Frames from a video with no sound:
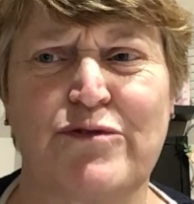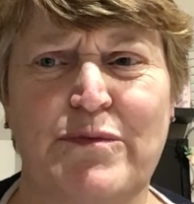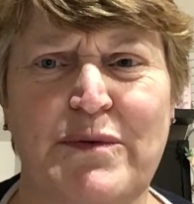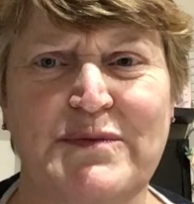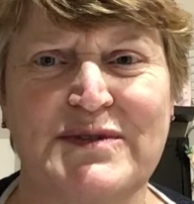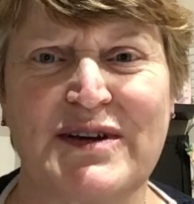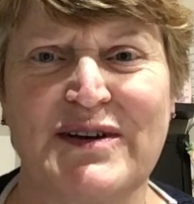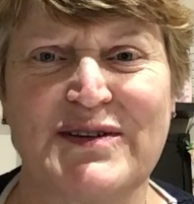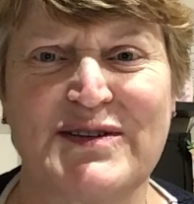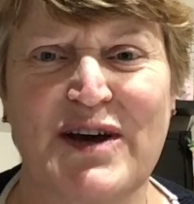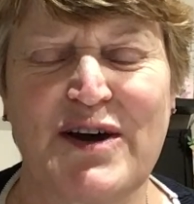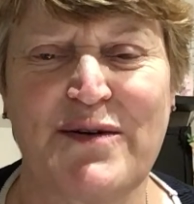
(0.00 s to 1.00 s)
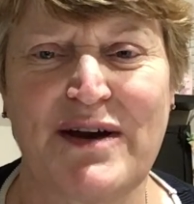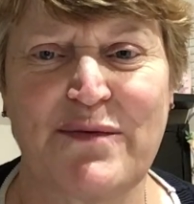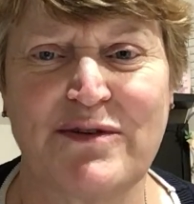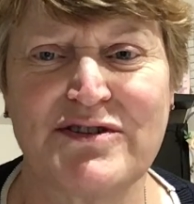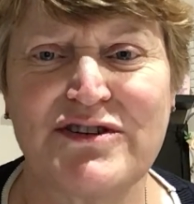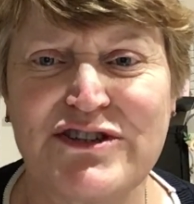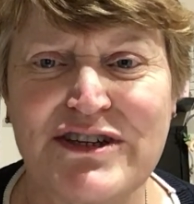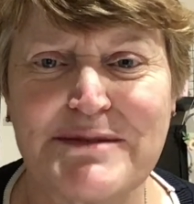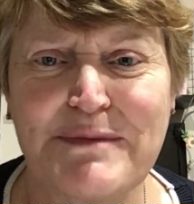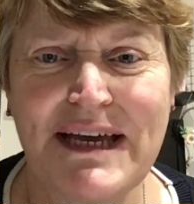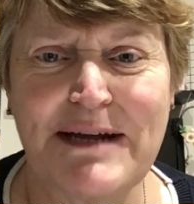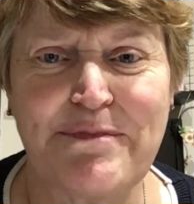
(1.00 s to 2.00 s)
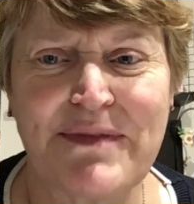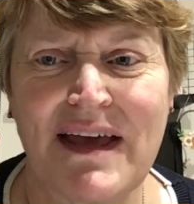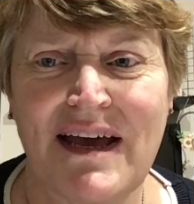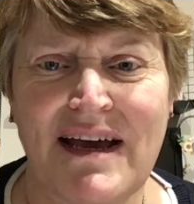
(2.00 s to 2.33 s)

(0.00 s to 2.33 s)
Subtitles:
problems, so it wasn't just me.